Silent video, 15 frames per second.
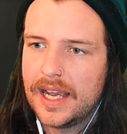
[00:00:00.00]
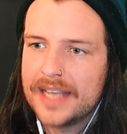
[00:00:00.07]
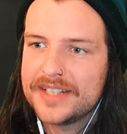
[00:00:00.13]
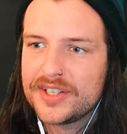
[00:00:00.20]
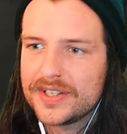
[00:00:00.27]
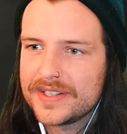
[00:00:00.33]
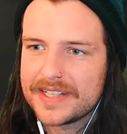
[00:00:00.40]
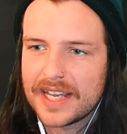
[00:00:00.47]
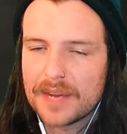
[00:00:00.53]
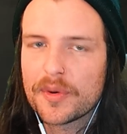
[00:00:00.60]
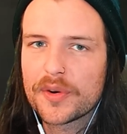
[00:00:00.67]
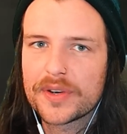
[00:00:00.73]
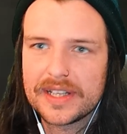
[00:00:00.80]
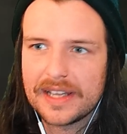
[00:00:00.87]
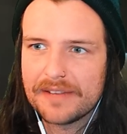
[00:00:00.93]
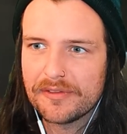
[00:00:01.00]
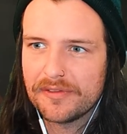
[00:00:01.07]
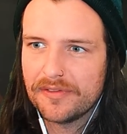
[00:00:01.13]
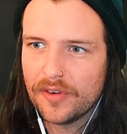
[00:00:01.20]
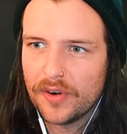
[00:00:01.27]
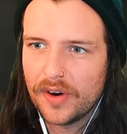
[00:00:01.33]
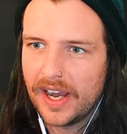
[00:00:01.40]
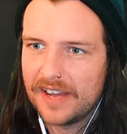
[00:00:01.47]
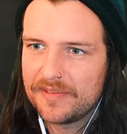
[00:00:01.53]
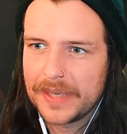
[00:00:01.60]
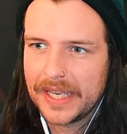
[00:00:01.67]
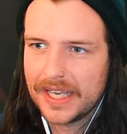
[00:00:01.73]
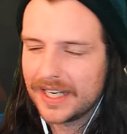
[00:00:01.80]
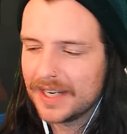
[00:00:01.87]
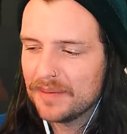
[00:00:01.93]
As you can see, I'm already level 4. I've been
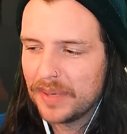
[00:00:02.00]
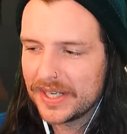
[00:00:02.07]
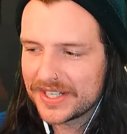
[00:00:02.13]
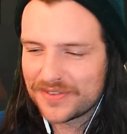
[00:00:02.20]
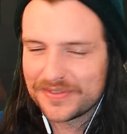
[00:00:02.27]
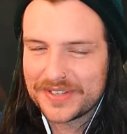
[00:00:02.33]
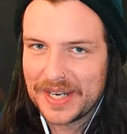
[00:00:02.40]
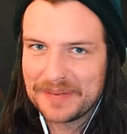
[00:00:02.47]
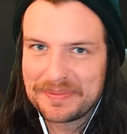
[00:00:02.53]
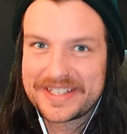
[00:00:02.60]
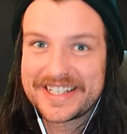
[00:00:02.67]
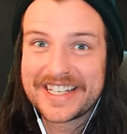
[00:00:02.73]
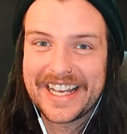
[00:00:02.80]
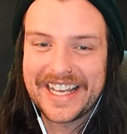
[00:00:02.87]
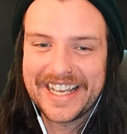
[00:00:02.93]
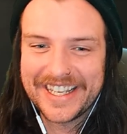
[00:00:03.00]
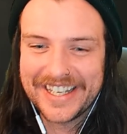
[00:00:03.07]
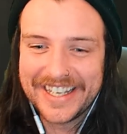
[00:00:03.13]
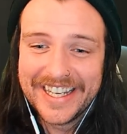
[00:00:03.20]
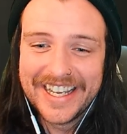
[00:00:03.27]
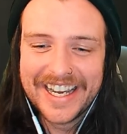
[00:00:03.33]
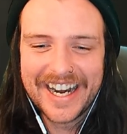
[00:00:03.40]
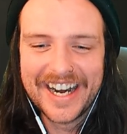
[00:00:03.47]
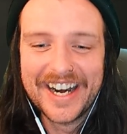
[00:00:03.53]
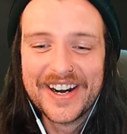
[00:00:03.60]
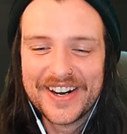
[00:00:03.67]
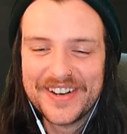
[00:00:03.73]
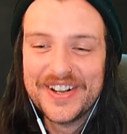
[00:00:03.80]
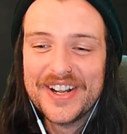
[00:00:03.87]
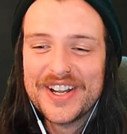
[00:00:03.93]
getting a bunch of dubs today
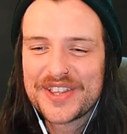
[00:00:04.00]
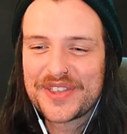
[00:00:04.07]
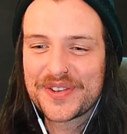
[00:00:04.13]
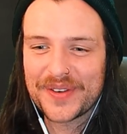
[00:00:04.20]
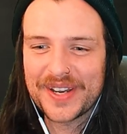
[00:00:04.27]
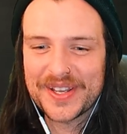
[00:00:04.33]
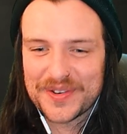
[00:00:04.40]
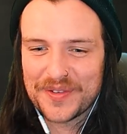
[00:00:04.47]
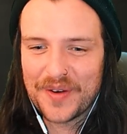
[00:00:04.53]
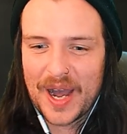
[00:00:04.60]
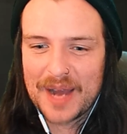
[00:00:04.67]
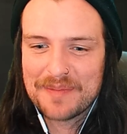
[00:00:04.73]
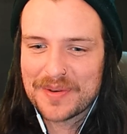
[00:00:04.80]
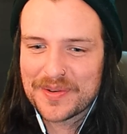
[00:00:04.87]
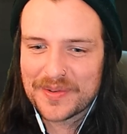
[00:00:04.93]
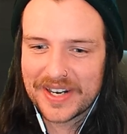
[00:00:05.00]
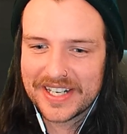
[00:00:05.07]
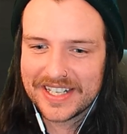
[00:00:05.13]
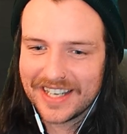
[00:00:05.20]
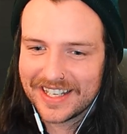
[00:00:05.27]
throughout the wipe already.